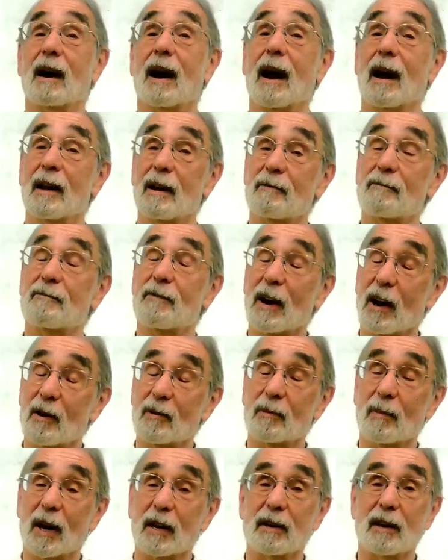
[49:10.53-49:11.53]
I have
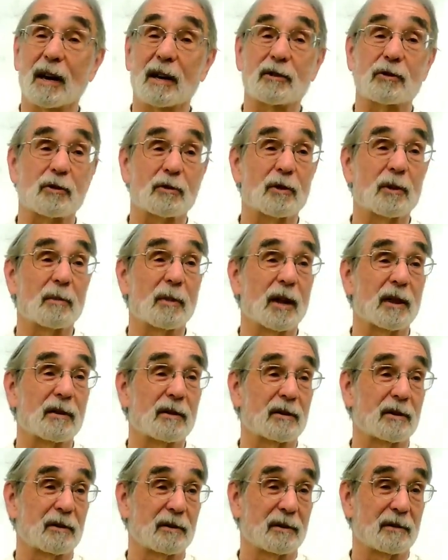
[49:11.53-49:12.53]
found my natural
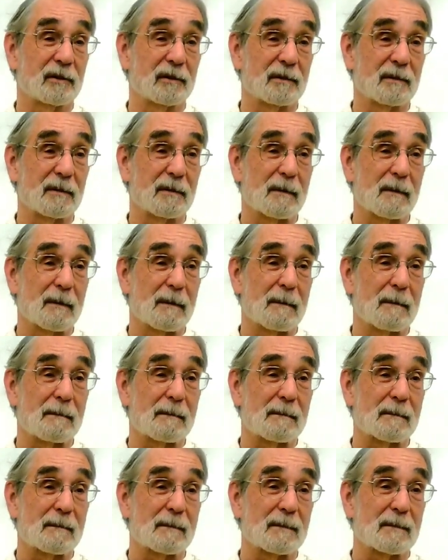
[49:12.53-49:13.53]
mother.
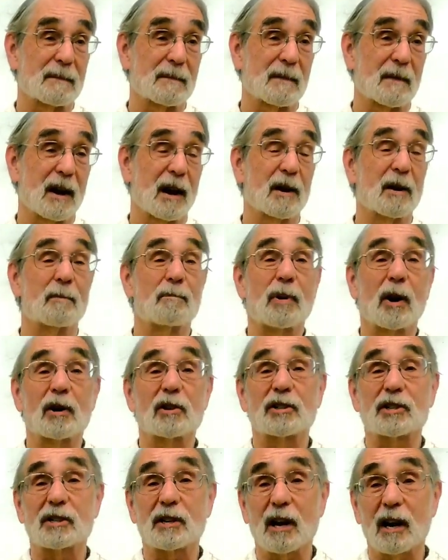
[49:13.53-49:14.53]
I am
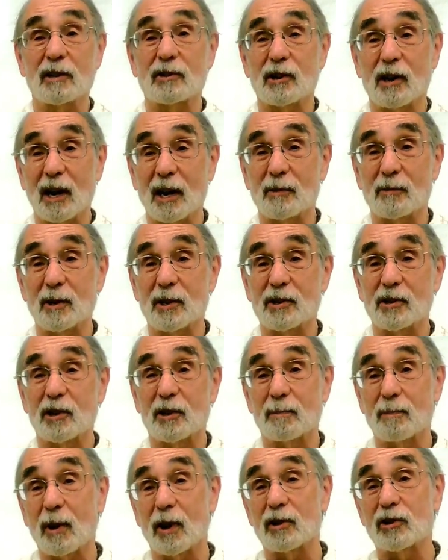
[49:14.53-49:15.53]
part Scotch-Irish
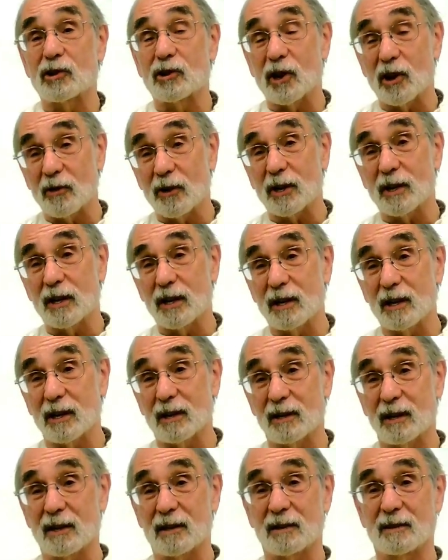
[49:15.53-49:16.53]
and part Cherokee
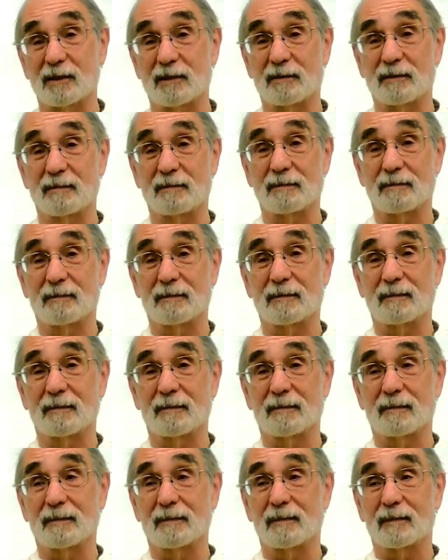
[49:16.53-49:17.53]
Indian.
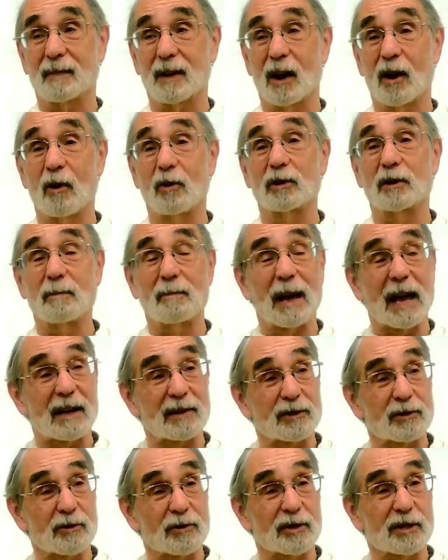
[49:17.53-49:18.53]
I hold a
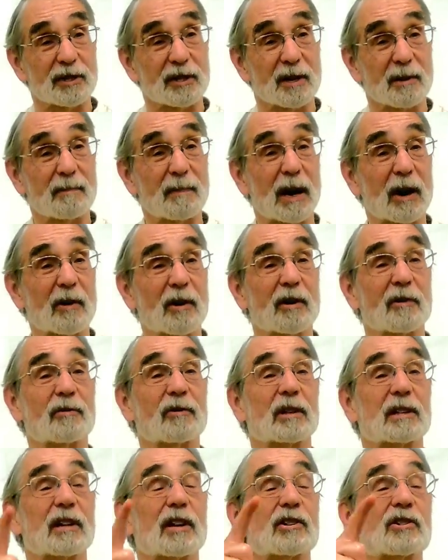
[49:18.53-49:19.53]
master's in comparative
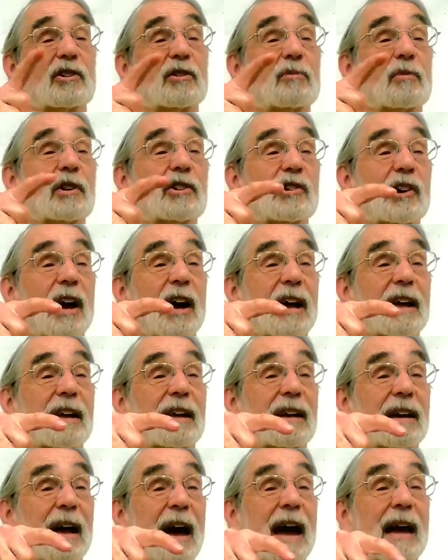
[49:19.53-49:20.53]
religion, which I
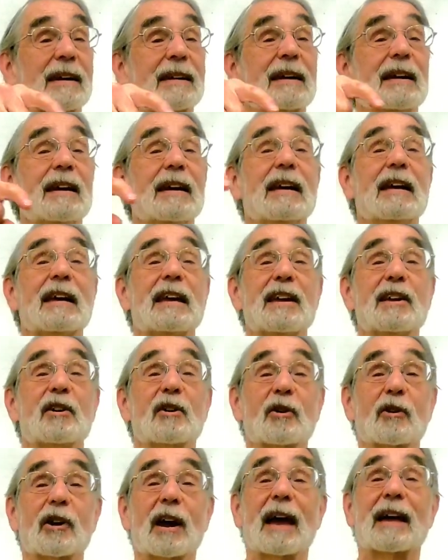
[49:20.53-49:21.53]
got
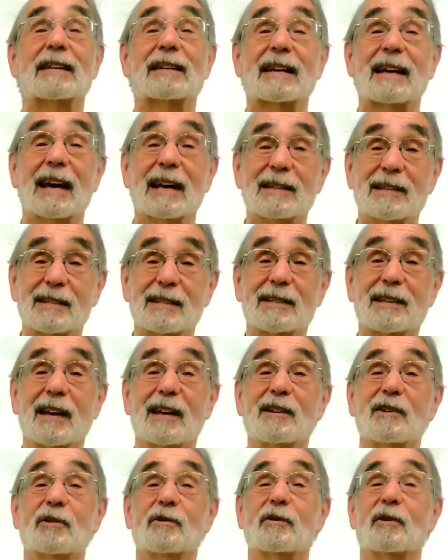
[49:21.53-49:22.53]
here at Kent
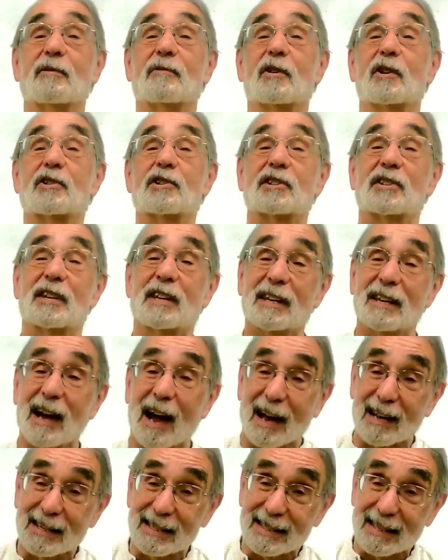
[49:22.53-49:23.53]
State University.
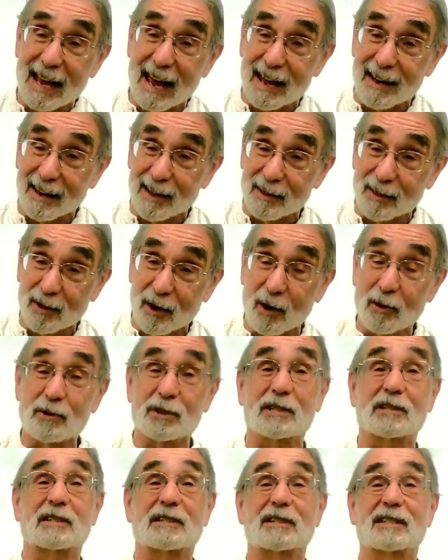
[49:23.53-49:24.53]
I sat in
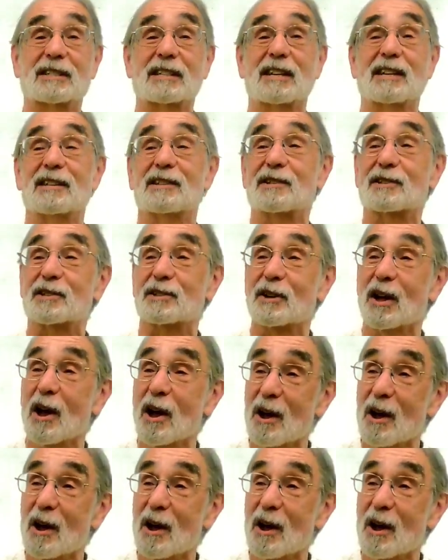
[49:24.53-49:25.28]
those seats.